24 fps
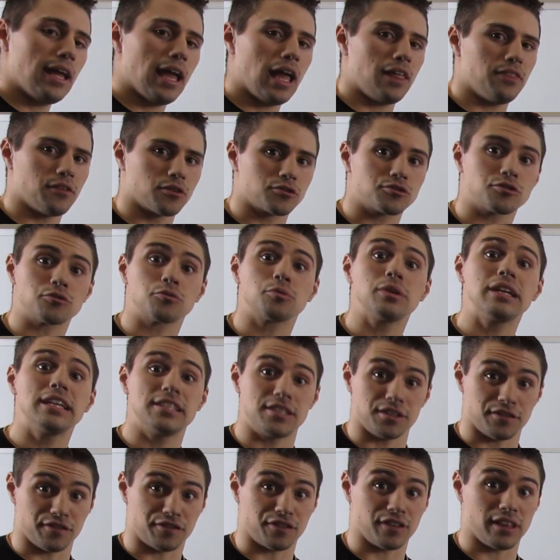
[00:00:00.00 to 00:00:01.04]
And there's a
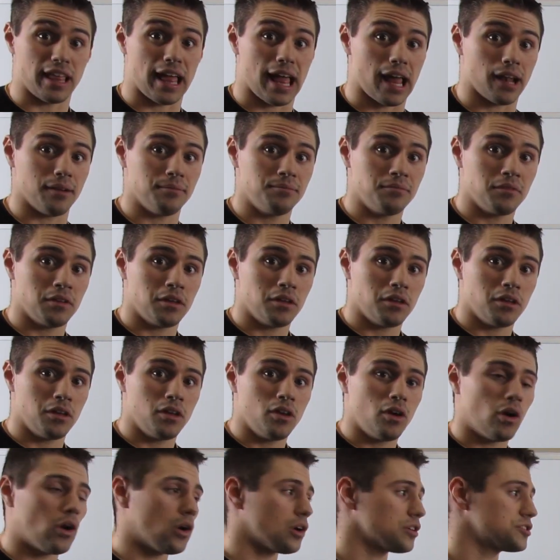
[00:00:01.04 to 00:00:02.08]
reason for that.
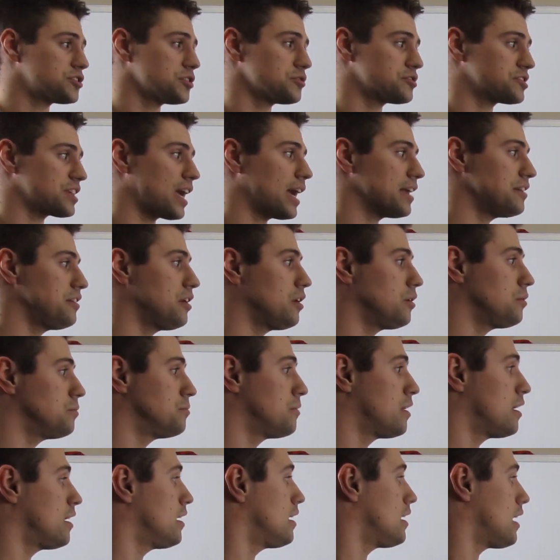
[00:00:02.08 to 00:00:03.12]
Also, side note,
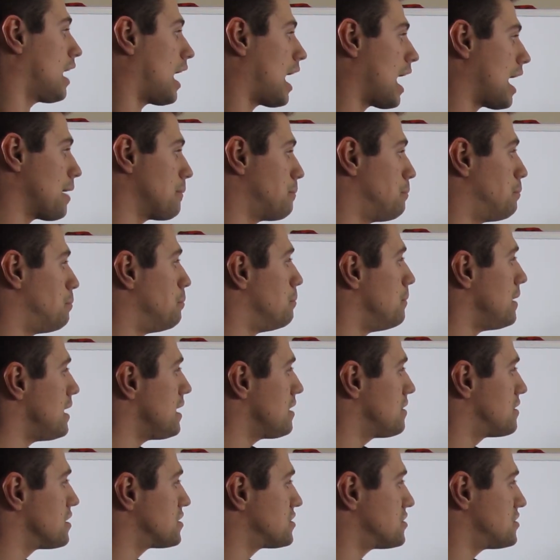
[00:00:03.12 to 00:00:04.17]
I
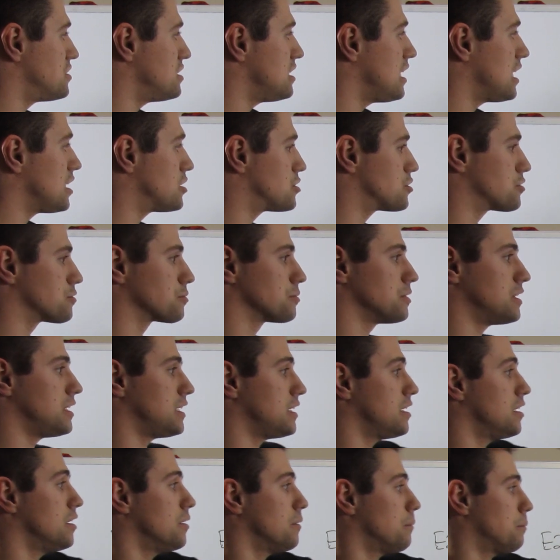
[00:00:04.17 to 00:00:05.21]
made this
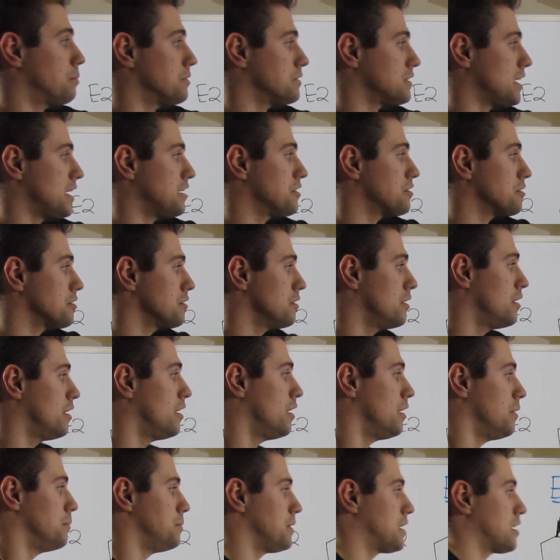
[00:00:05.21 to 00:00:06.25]
CH3 planar
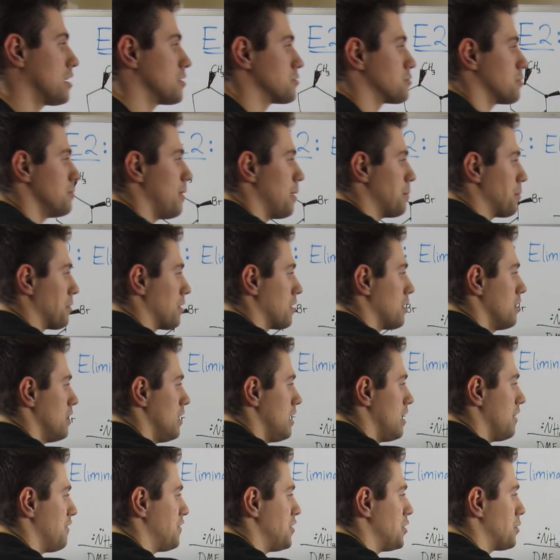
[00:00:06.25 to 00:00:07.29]
because remember,
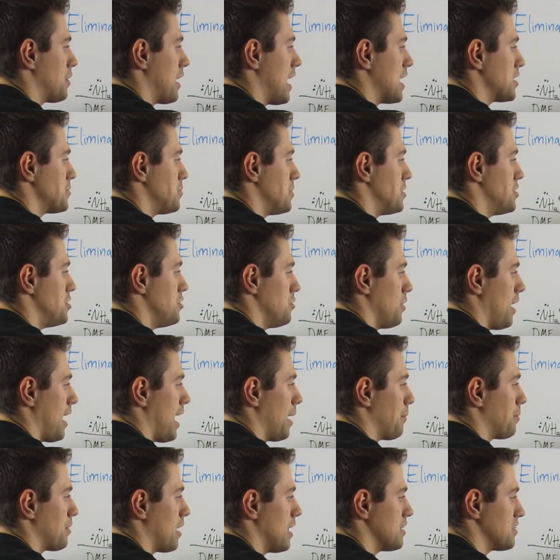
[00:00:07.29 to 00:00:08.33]
if you were SP2
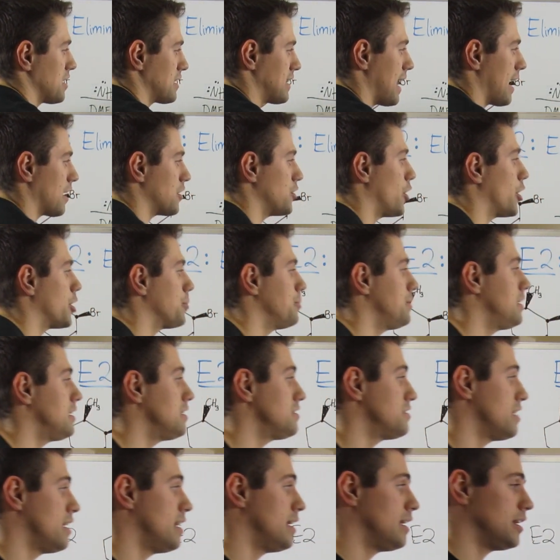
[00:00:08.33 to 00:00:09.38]
hybridized like that carbon
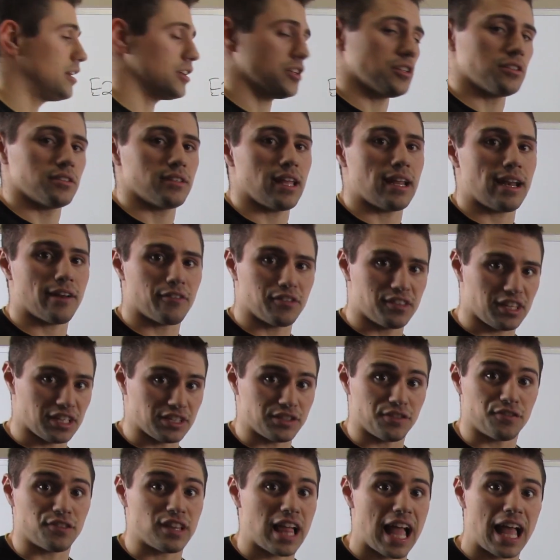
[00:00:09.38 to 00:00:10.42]
is, then
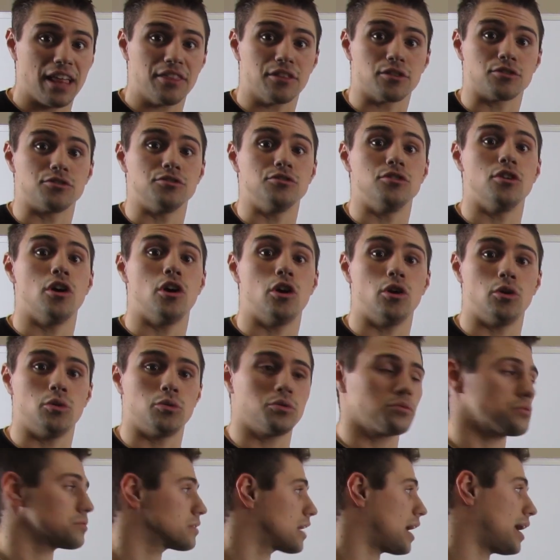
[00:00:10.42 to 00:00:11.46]
everything's flat. There's
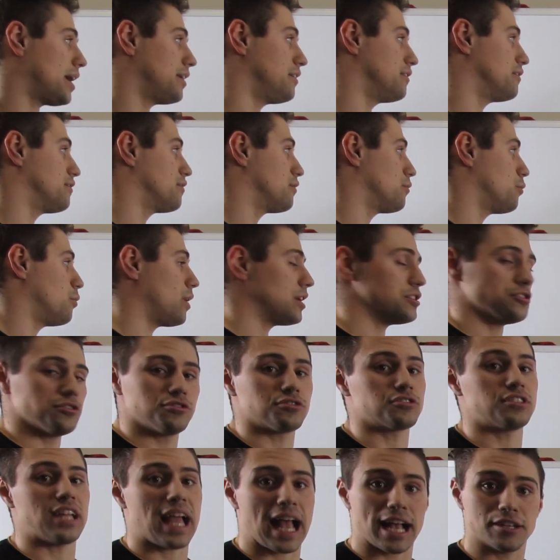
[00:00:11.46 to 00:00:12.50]
no kind of wedges
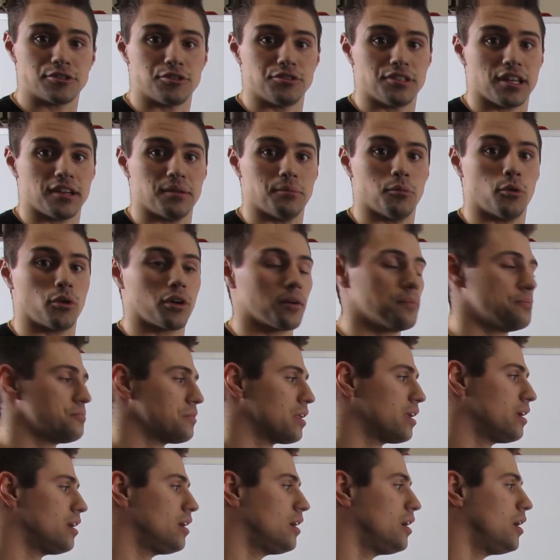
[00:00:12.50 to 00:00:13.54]
or dashes anymore.
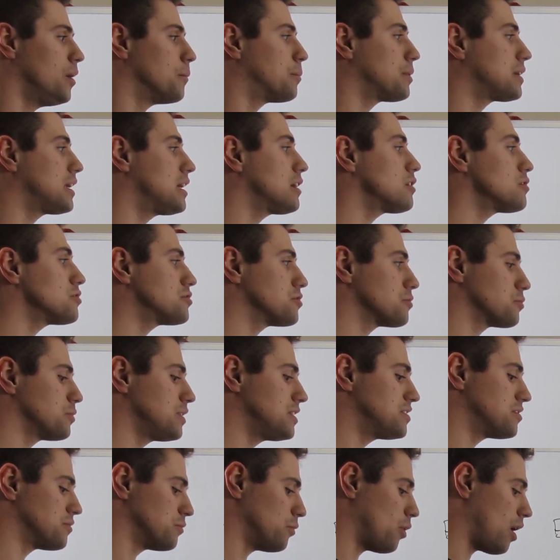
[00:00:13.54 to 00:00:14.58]
But here's the
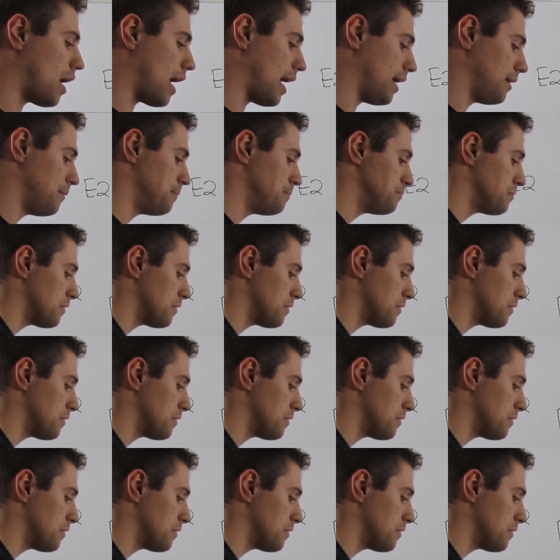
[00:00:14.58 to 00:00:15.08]
reason why.